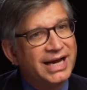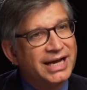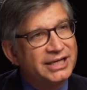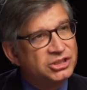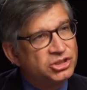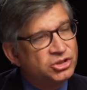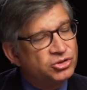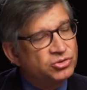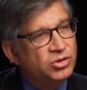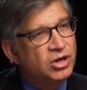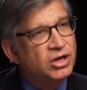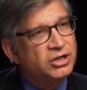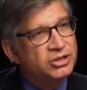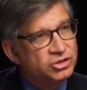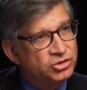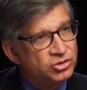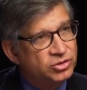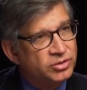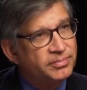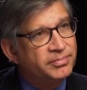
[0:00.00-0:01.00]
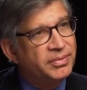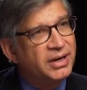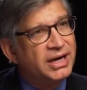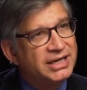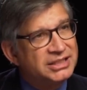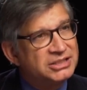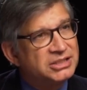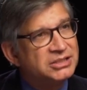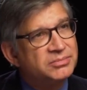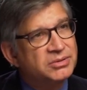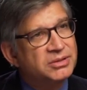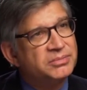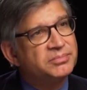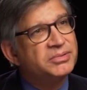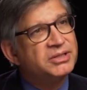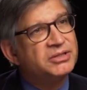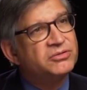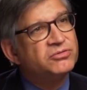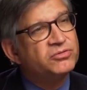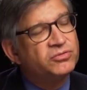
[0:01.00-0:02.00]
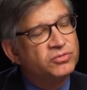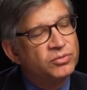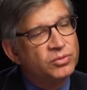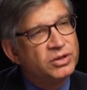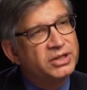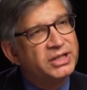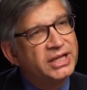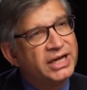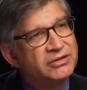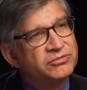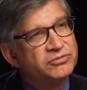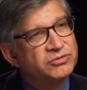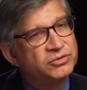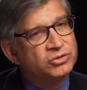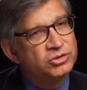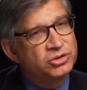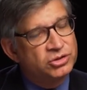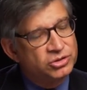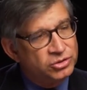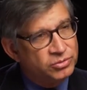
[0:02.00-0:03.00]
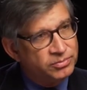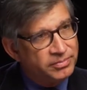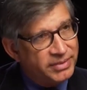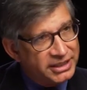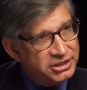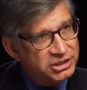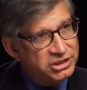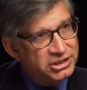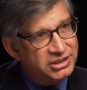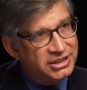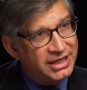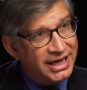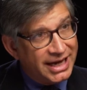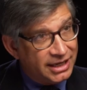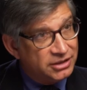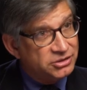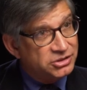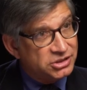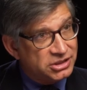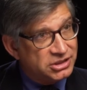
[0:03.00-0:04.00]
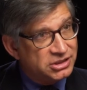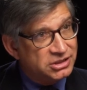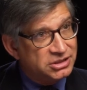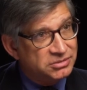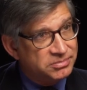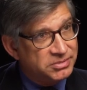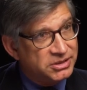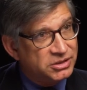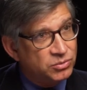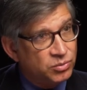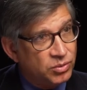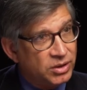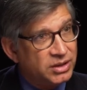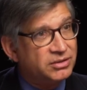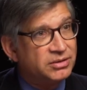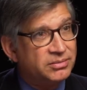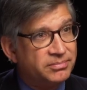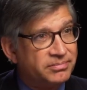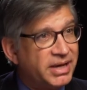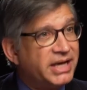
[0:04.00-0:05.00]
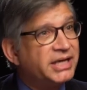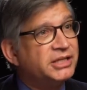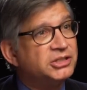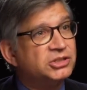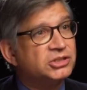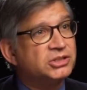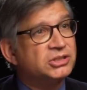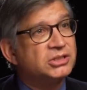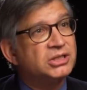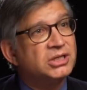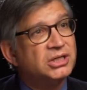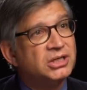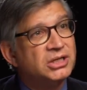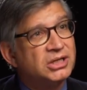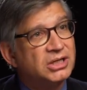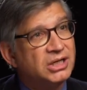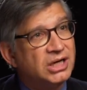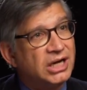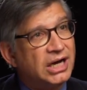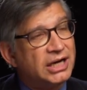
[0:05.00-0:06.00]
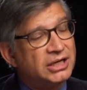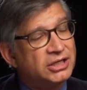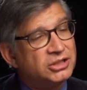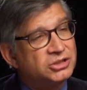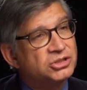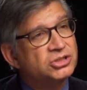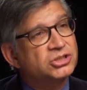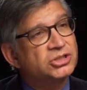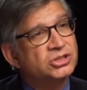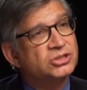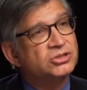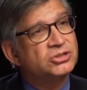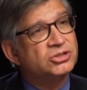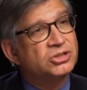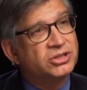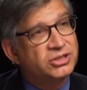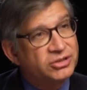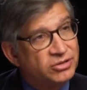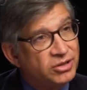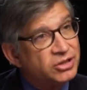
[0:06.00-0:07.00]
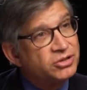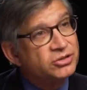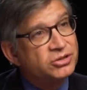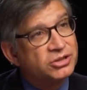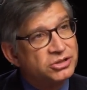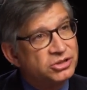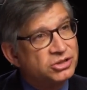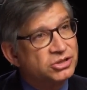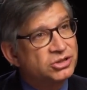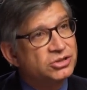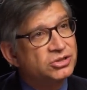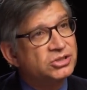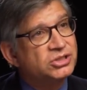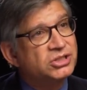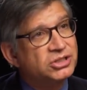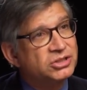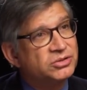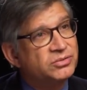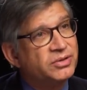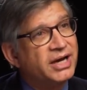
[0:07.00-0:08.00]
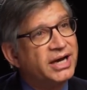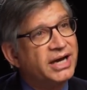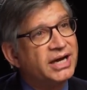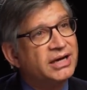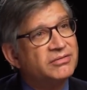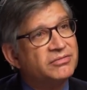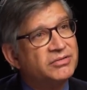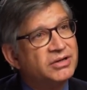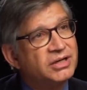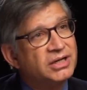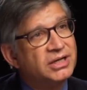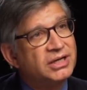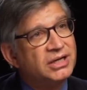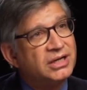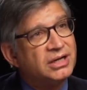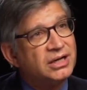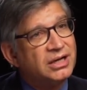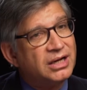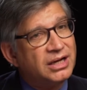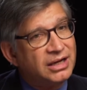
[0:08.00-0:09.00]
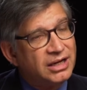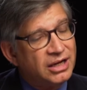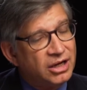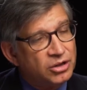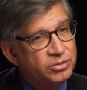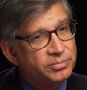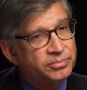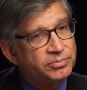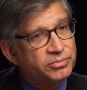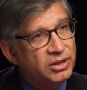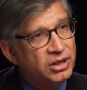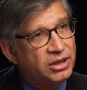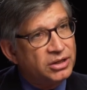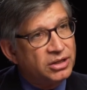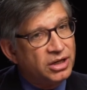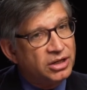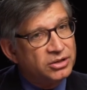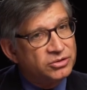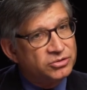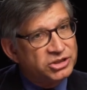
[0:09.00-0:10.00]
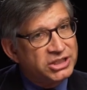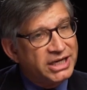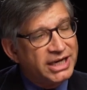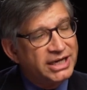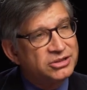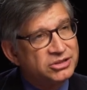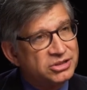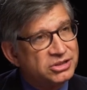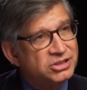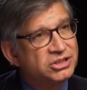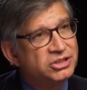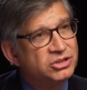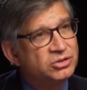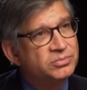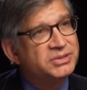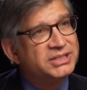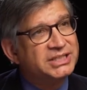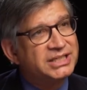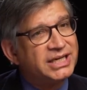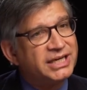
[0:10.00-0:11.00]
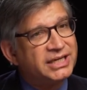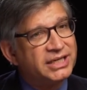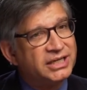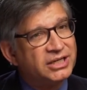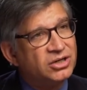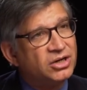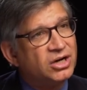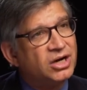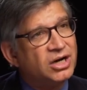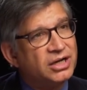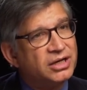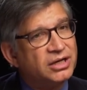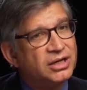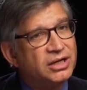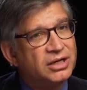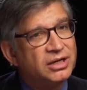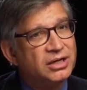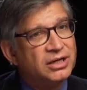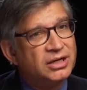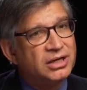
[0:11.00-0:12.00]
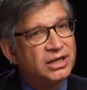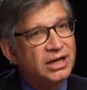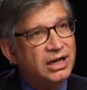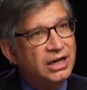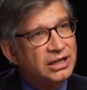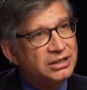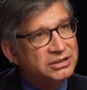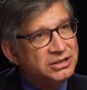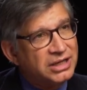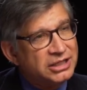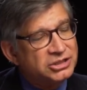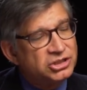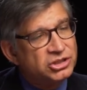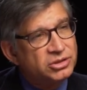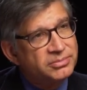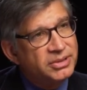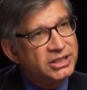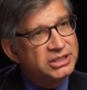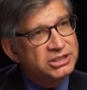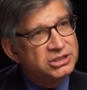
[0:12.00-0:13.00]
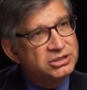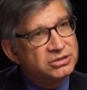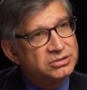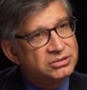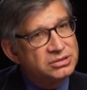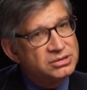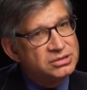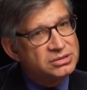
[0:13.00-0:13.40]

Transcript: as strong as you can possibly be for that future? You mentioned housing as being one of the major concerns. Are there other concerns that you have, other challenges that you'll be taking on? Not so much